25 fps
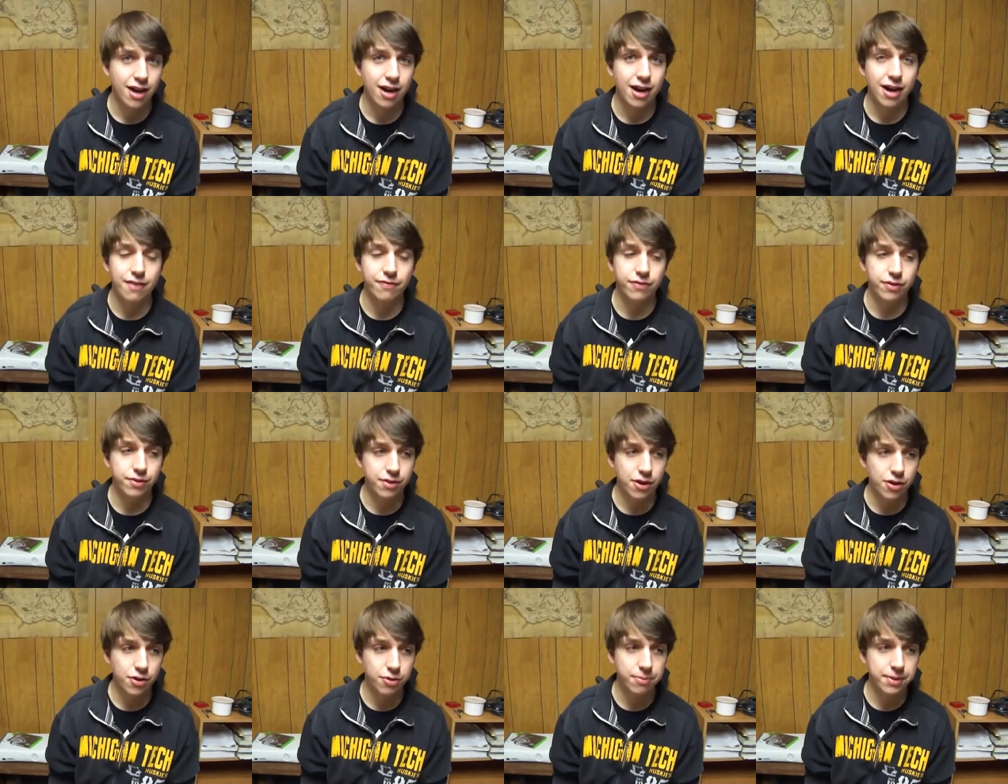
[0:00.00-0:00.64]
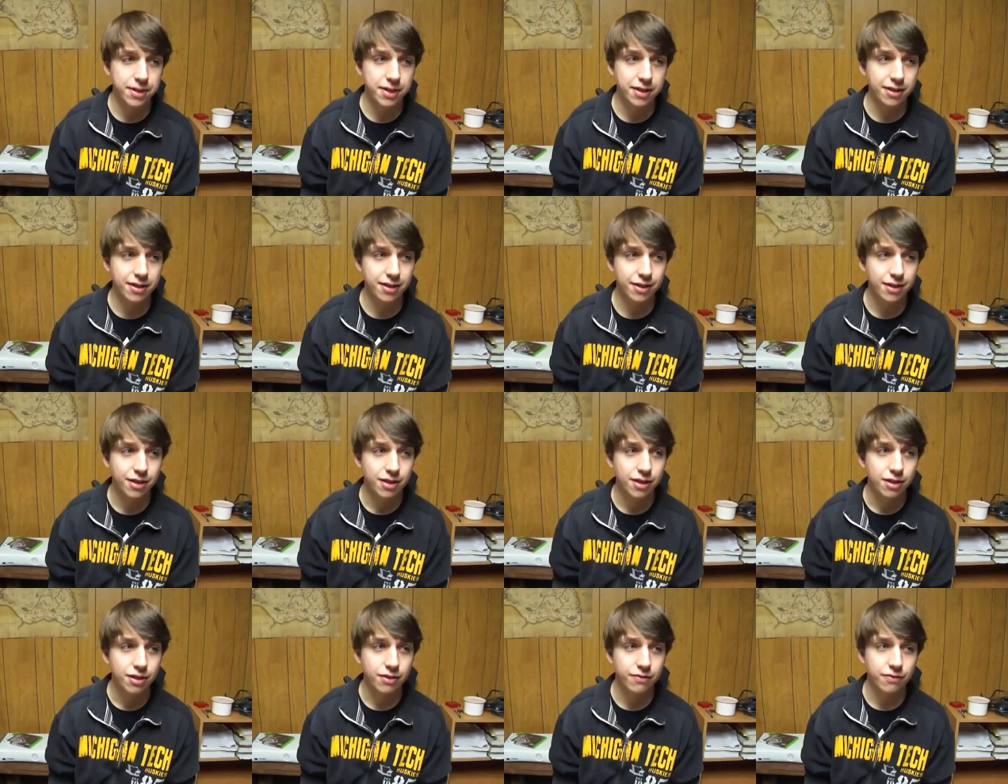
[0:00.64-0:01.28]
Uh, if you know me,
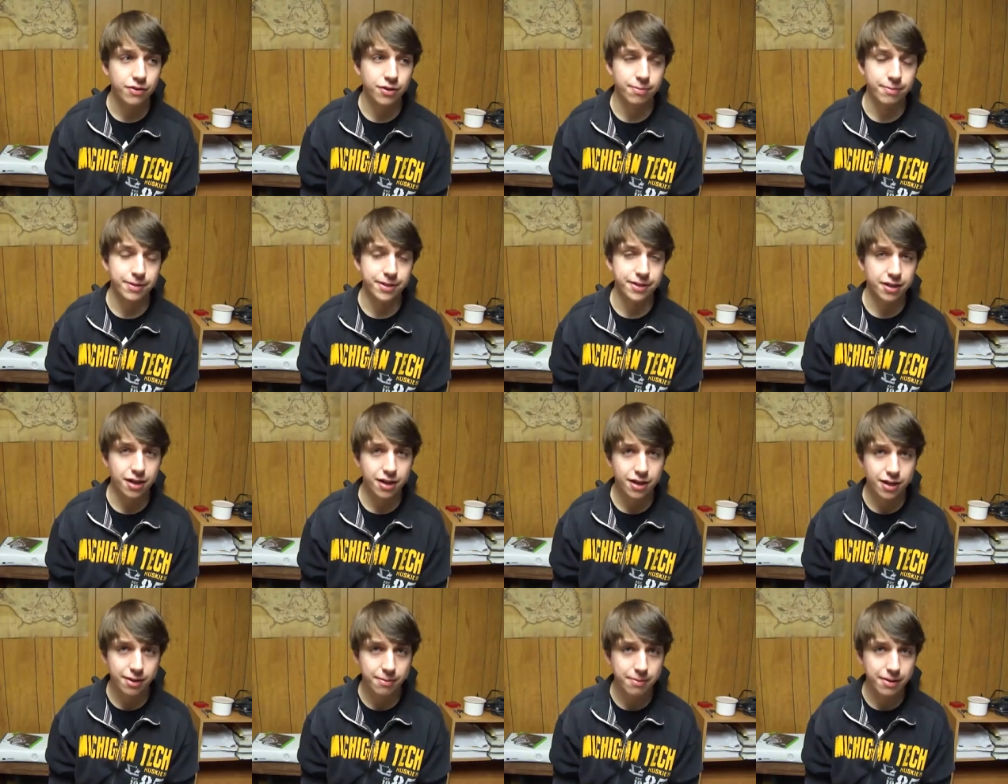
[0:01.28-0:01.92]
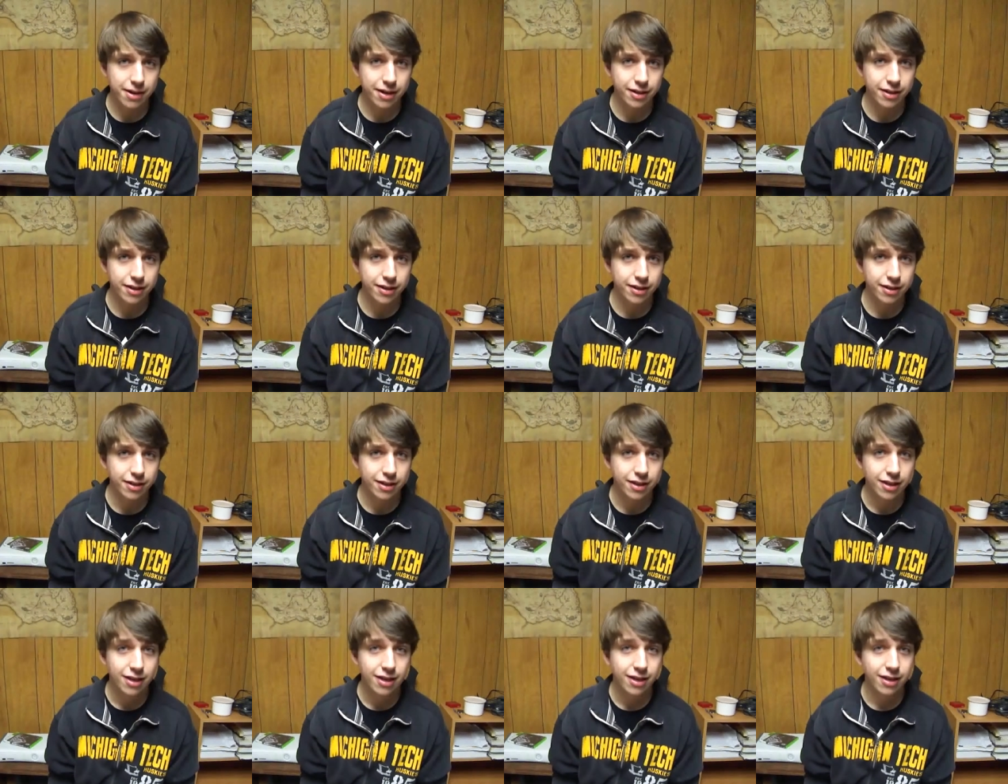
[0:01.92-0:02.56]
you've heard me talk about
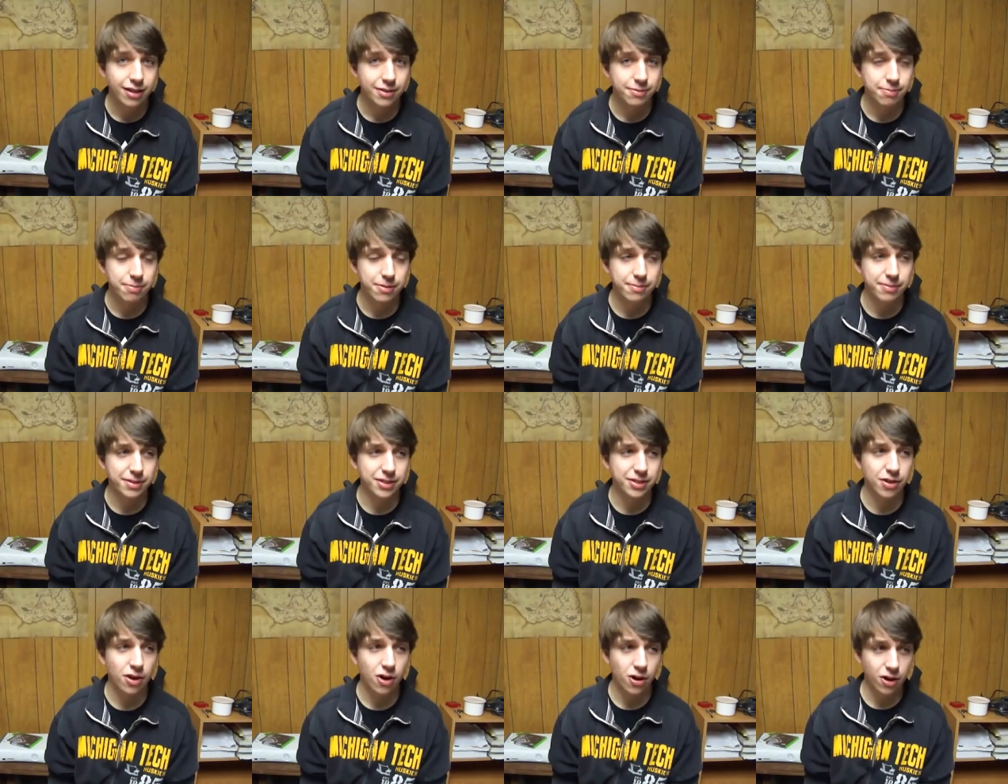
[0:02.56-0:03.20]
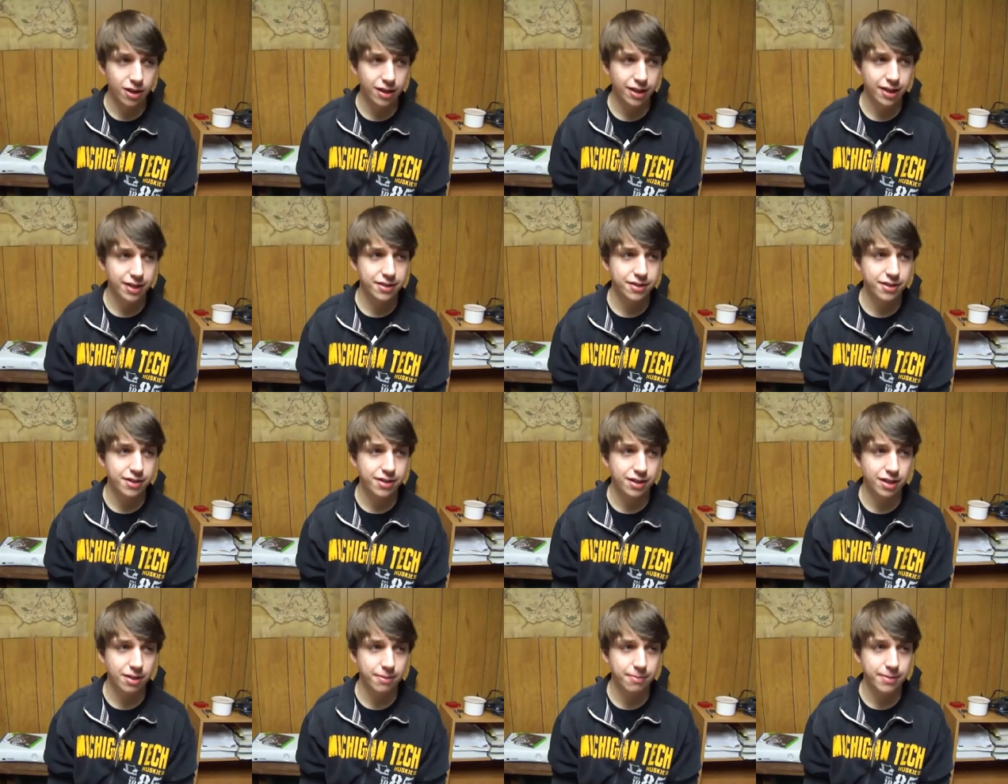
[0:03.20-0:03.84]
it. It's pretty much all I
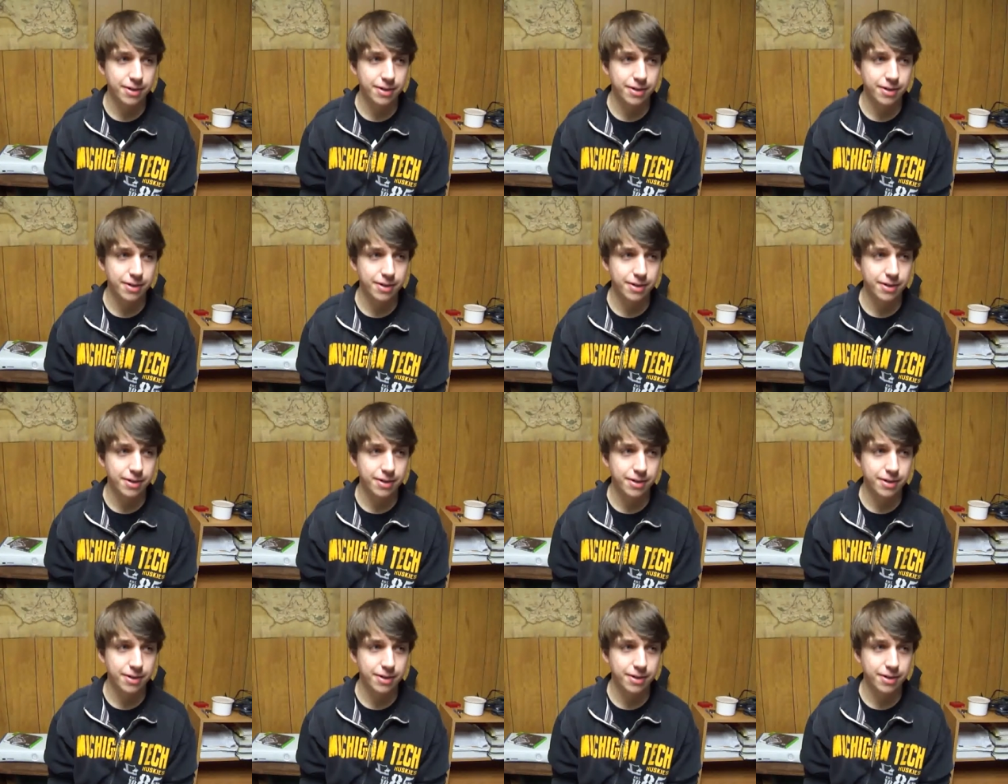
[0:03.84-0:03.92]
talk